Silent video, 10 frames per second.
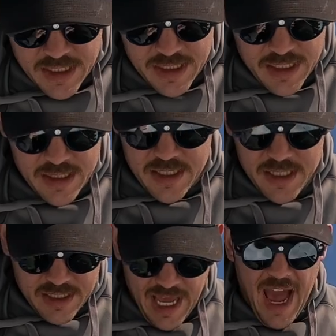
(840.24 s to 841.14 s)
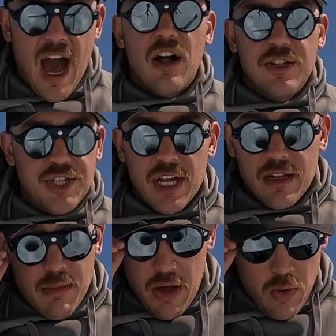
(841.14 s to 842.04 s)
it is just algae
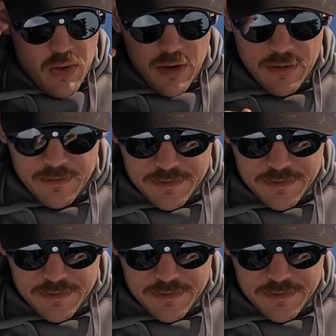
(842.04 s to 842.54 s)
in my hole.